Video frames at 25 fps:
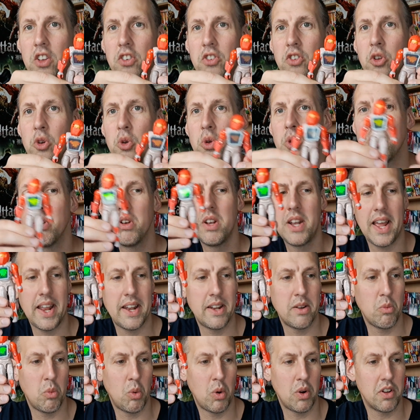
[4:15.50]
Do you
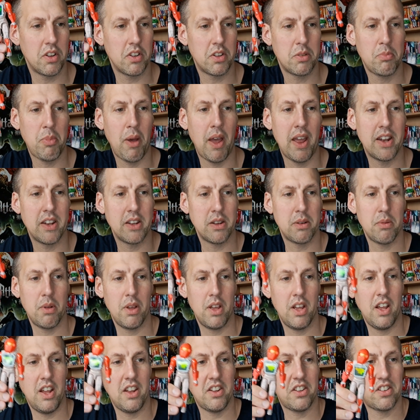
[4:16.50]
then want to spend
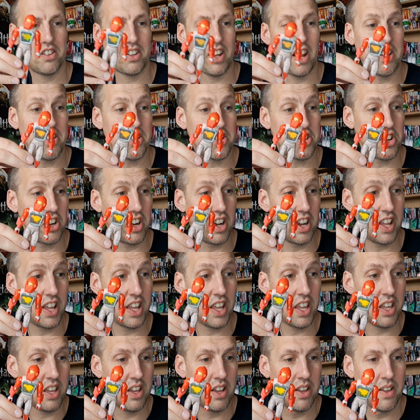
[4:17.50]

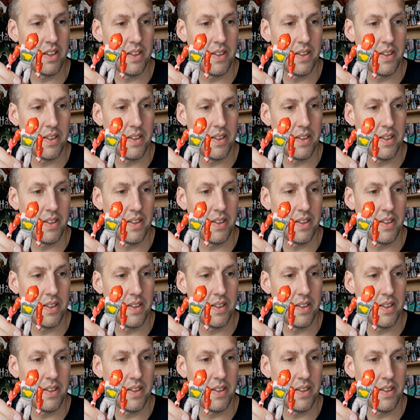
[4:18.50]
essentially